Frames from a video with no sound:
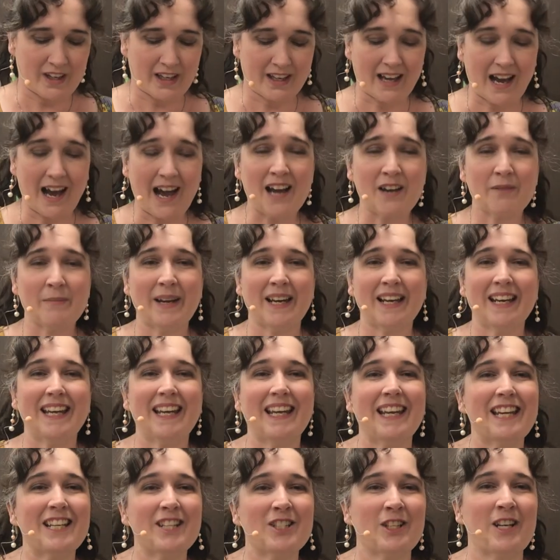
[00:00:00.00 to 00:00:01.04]
God made
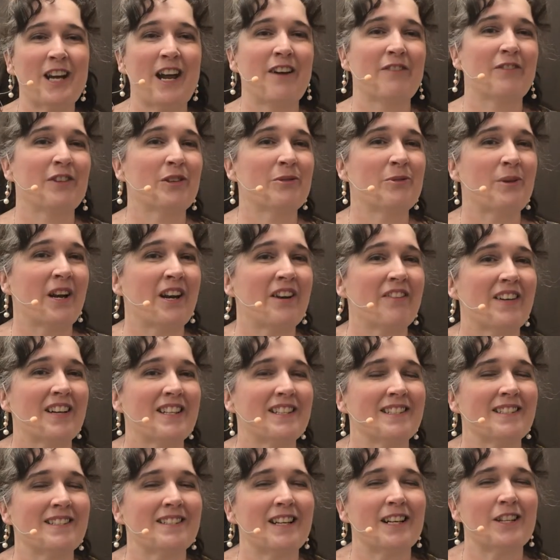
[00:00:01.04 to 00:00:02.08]
each and every one of
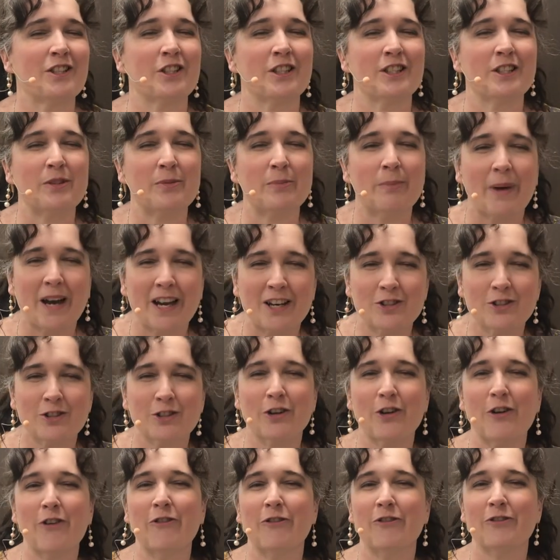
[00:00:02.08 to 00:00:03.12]
us in such a
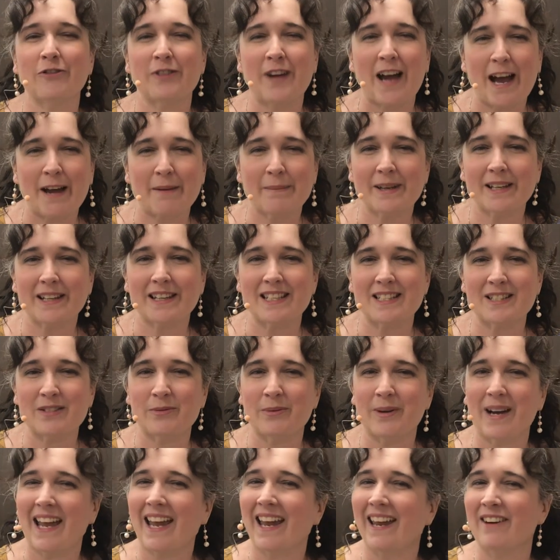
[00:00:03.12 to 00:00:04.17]
special, fabulous
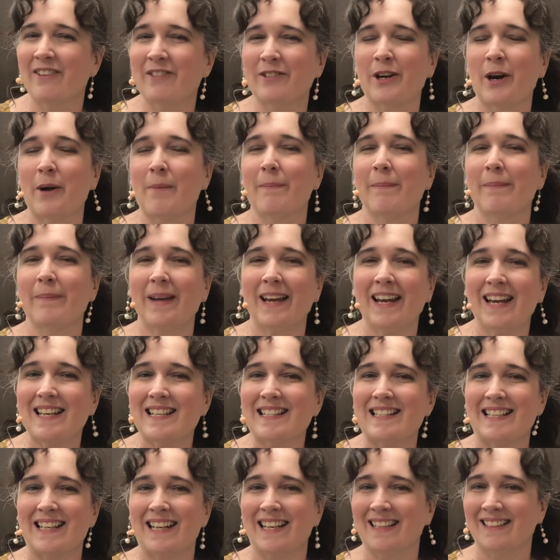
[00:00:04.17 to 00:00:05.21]
way. We're
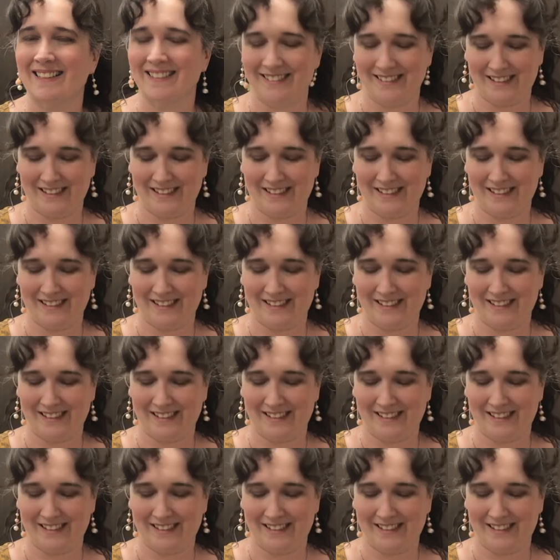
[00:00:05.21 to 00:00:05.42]
amazing.